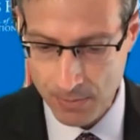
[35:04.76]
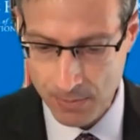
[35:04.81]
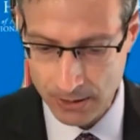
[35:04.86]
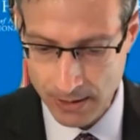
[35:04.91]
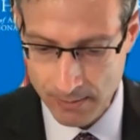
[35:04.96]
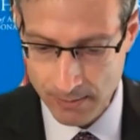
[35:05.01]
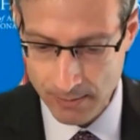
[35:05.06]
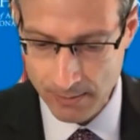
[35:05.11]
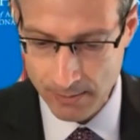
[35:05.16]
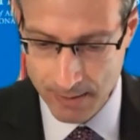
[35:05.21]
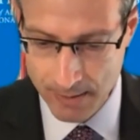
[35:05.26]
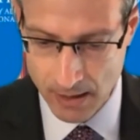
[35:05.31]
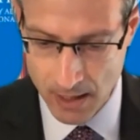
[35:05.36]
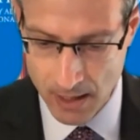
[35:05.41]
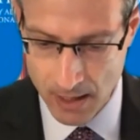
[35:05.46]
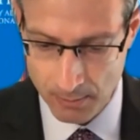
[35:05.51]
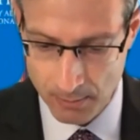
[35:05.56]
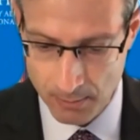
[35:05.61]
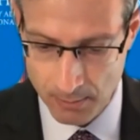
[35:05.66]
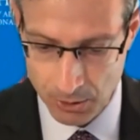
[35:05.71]
But let me
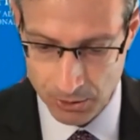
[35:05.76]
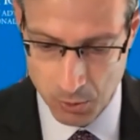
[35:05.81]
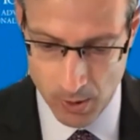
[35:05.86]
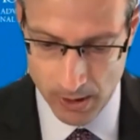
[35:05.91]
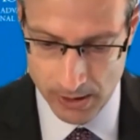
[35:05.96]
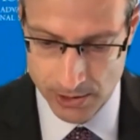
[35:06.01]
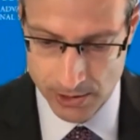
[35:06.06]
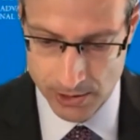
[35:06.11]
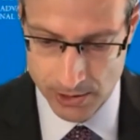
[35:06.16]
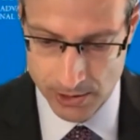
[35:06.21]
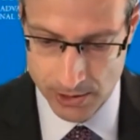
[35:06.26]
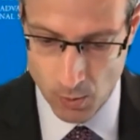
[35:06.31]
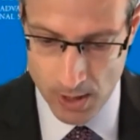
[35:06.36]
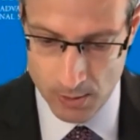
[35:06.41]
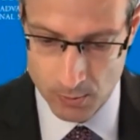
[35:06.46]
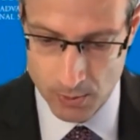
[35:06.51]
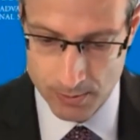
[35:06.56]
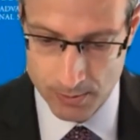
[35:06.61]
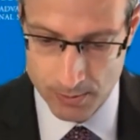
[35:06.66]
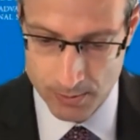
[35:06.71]
make a couple of points
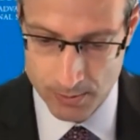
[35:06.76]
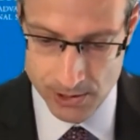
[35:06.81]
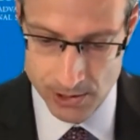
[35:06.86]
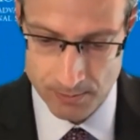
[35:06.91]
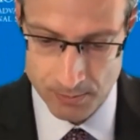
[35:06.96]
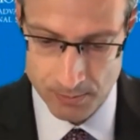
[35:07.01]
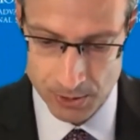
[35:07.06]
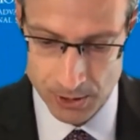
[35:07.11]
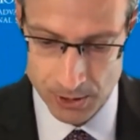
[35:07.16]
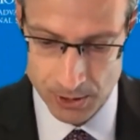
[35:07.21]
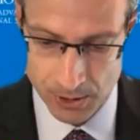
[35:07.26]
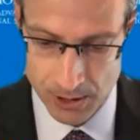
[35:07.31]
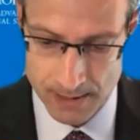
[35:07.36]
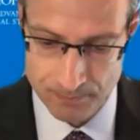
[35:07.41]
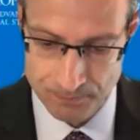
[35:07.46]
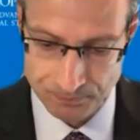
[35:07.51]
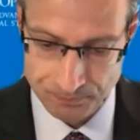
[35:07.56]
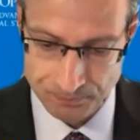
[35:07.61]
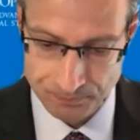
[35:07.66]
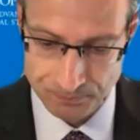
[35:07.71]
here. One would be
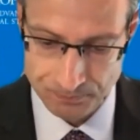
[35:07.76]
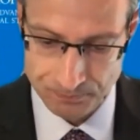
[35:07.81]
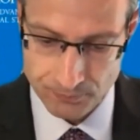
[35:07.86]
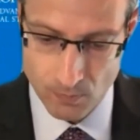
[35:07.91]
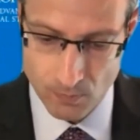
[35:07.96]
simply,